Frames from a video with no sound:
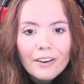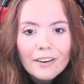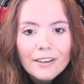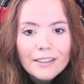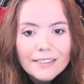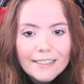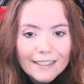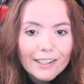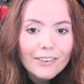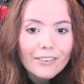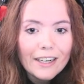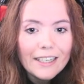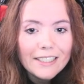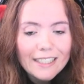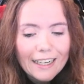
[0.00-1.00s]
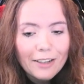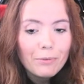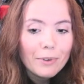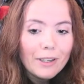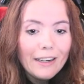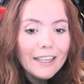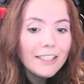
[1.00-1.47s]
decoration, like,
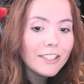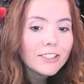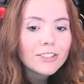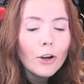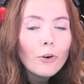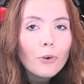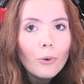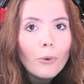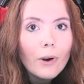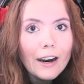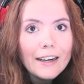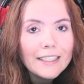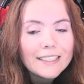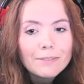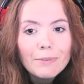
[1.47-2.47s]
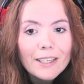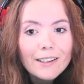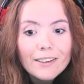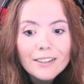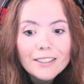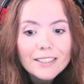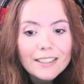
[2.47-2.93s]
that's just so cool, guys,
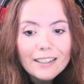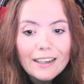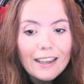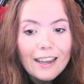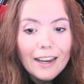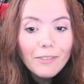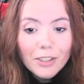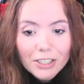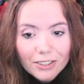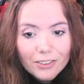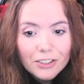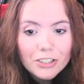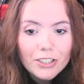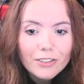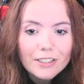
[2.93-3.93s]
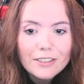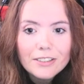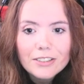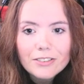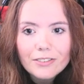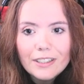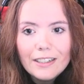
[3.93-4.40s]
because I'm just gonna show it in the
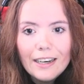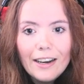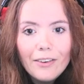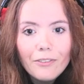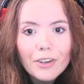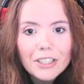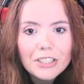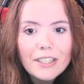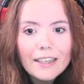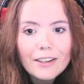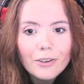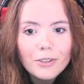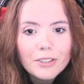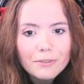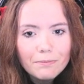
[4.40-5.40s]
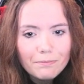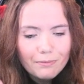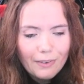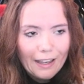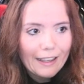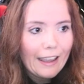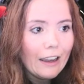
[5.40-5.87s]
screen, and I wish they could
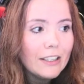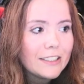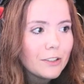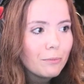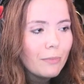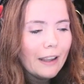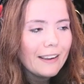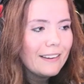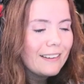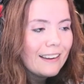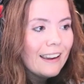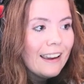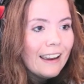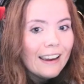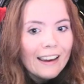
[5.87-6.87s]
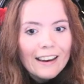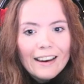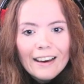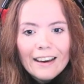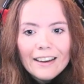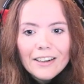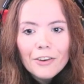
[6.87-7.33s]
like have some like
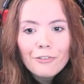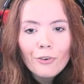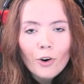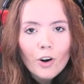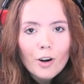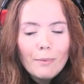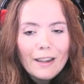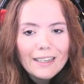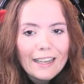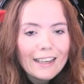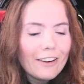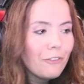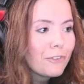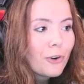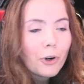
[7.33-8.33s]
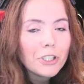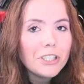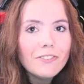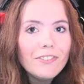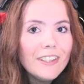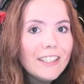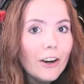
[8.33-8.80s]
the format, like, of course
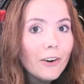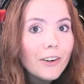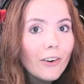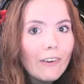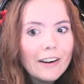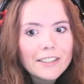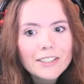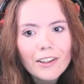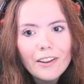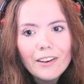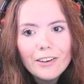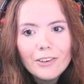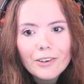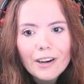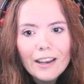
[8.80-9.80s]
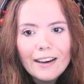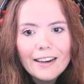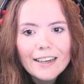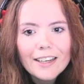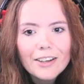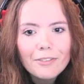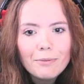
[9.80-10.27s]
we don't know how it's gonna look
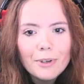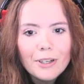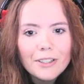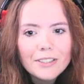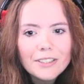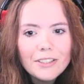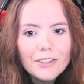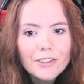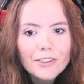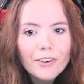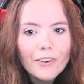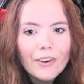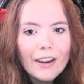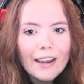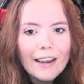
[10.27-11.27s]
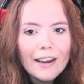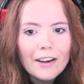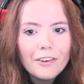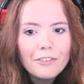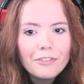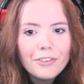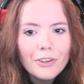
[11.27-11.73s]
like, but you're gonna
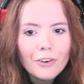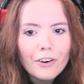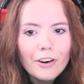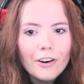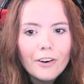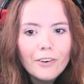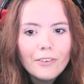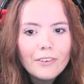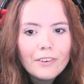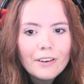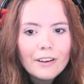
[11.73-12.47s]
have your own